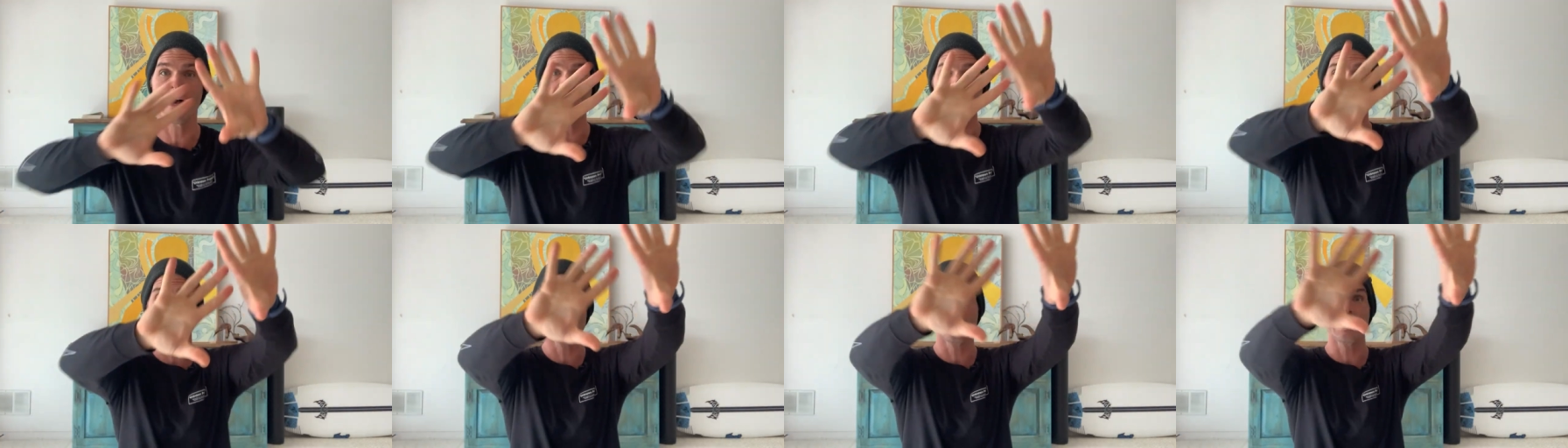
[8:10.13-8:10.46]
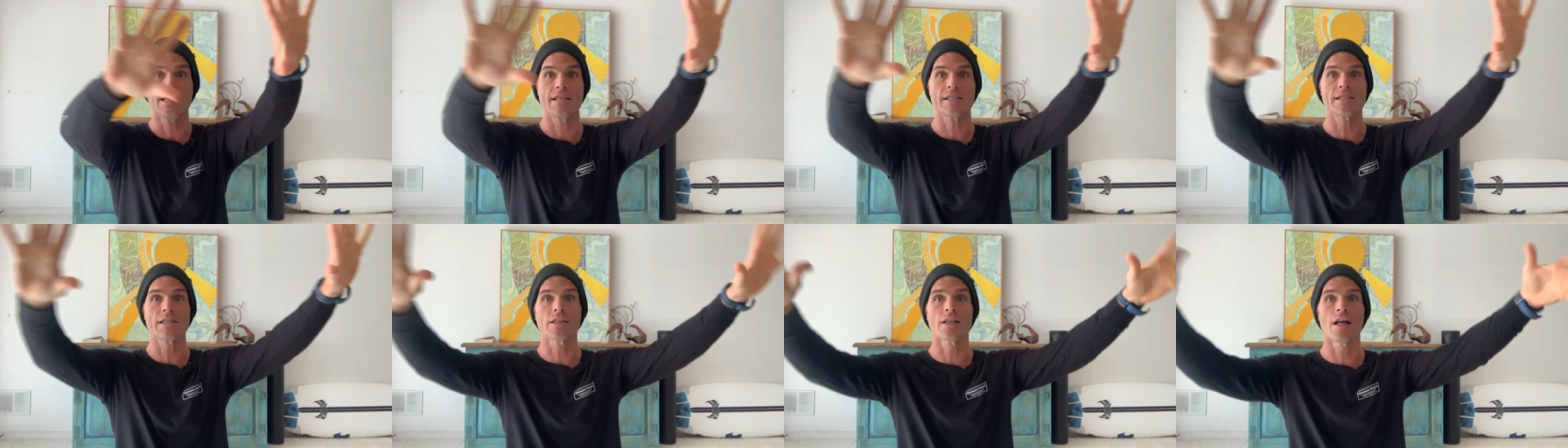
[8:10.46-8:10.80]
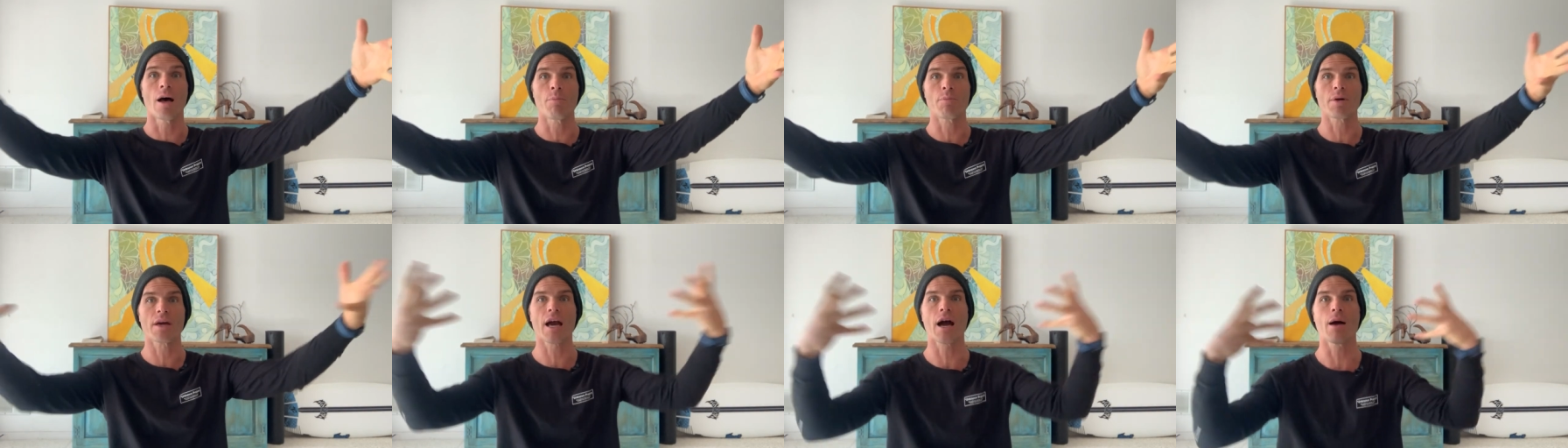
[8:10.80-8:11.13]
I see this
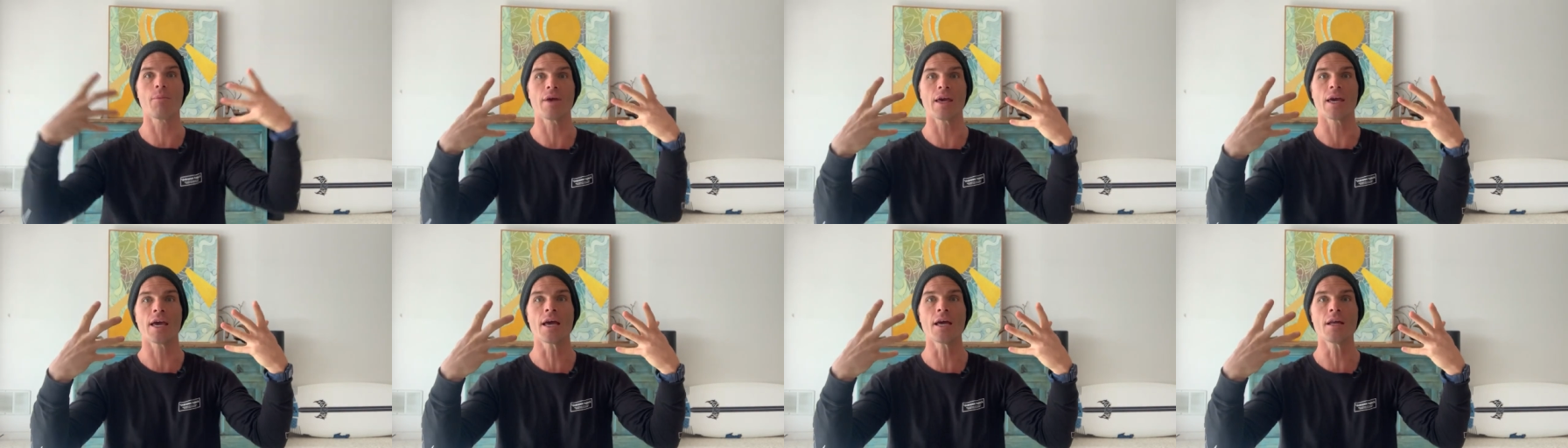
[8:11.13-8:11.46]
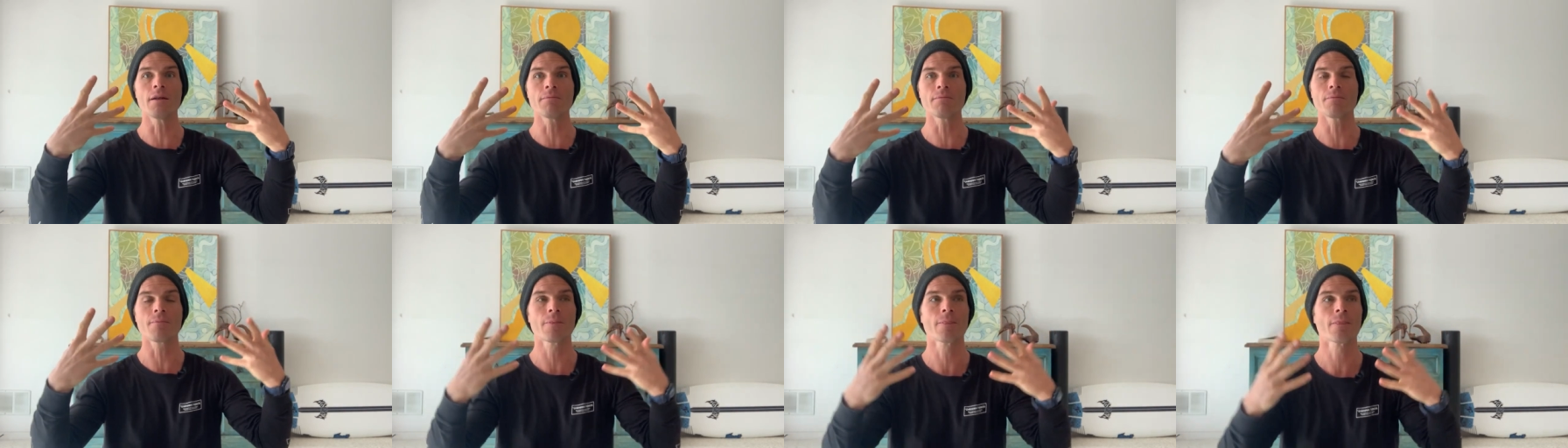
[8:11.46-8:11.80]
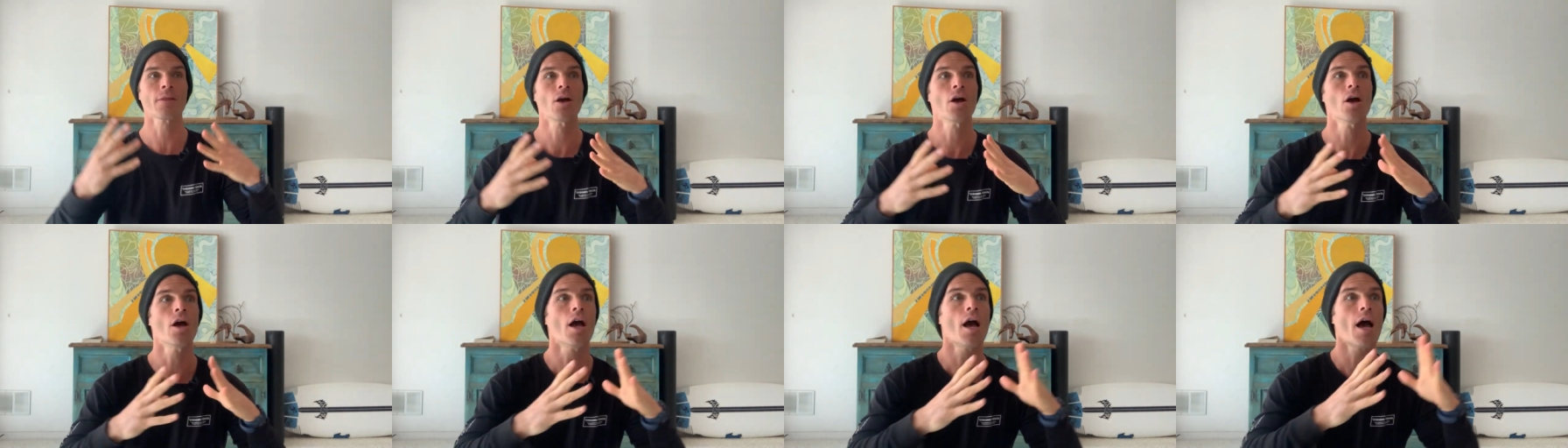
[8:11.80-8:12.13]
lump coming in,
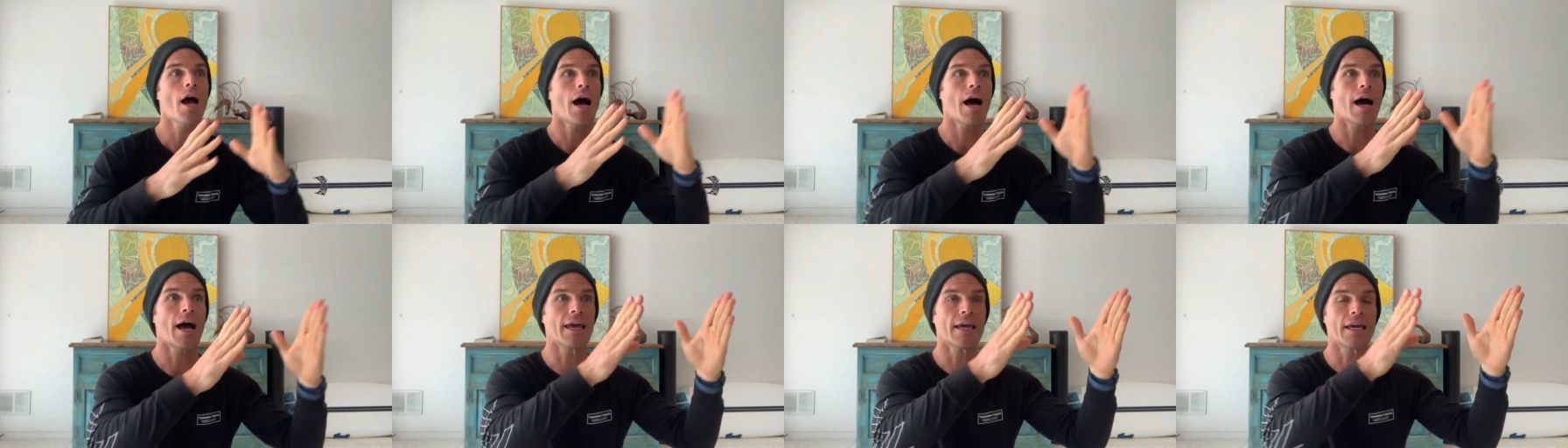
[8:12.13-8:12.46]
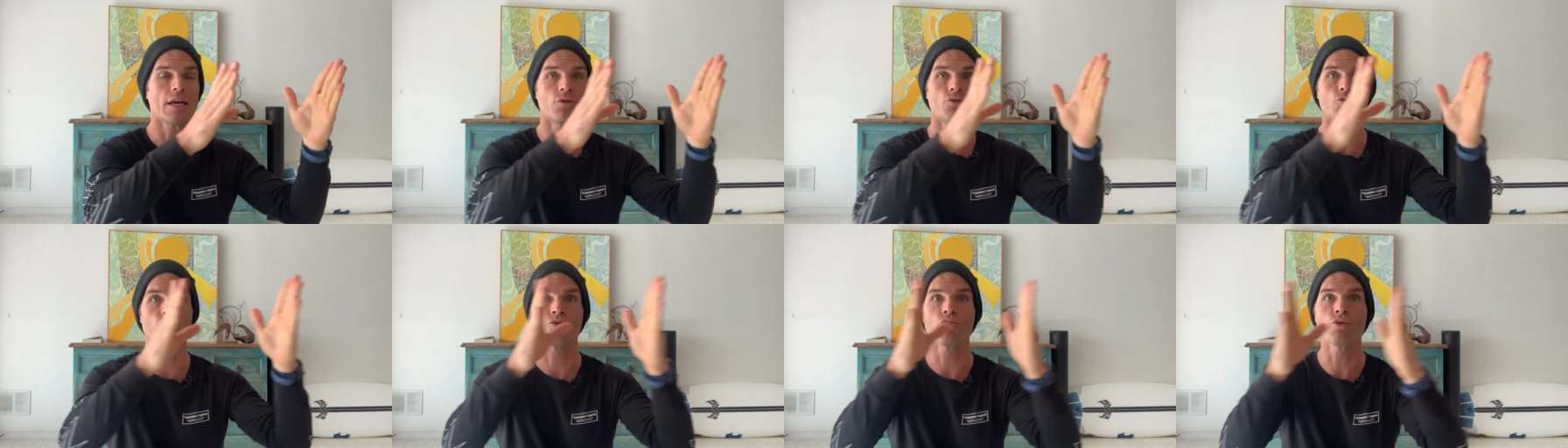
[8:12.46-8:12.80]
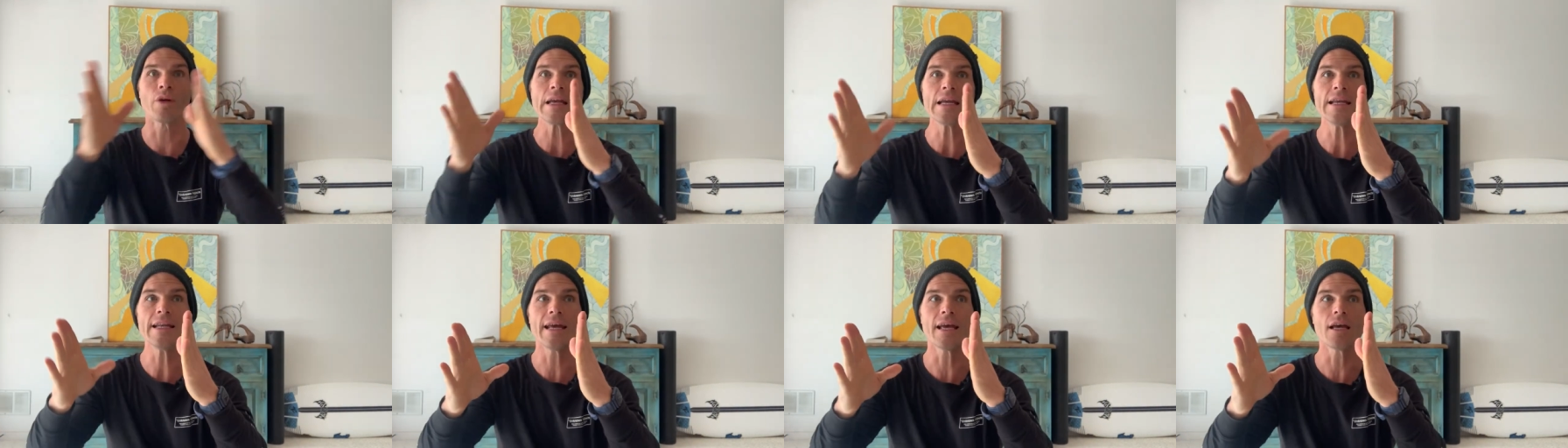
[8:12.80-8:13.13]
I can
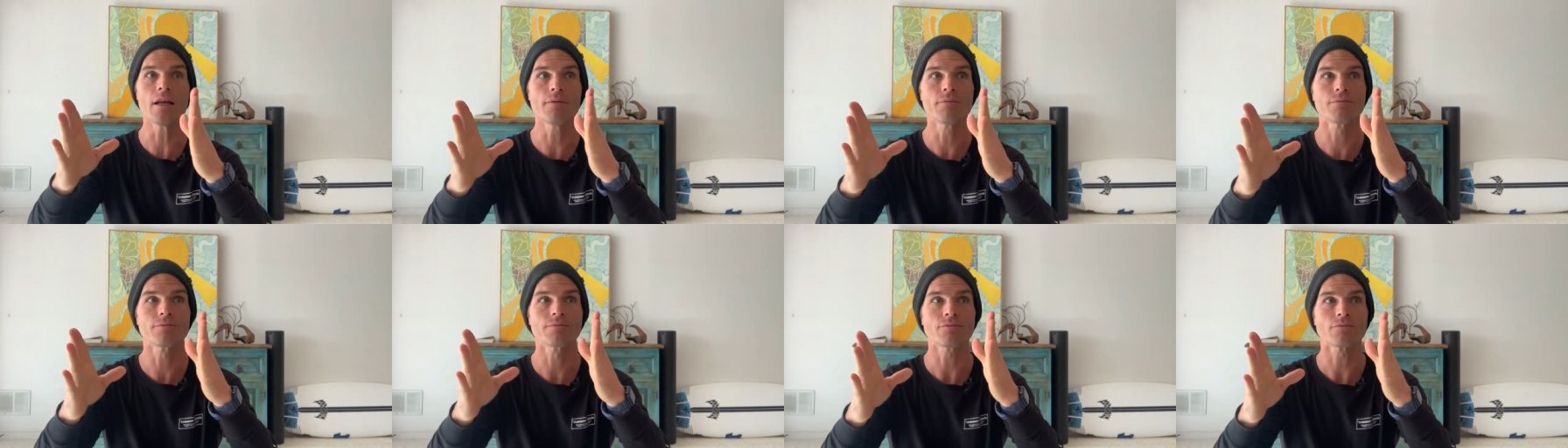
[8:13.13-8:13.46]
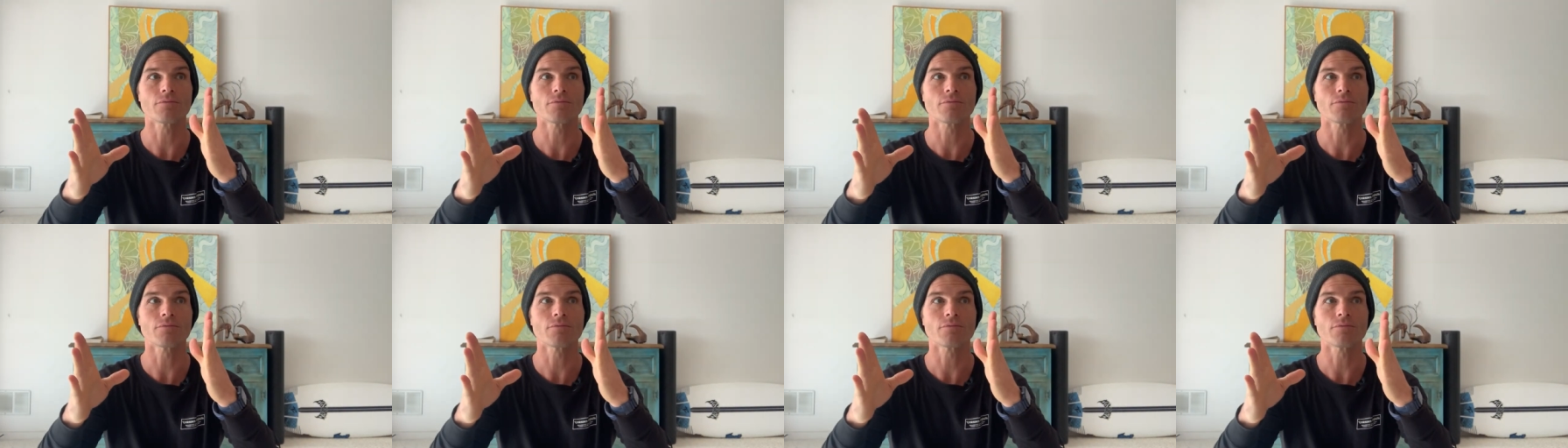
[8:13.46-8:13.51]
read it,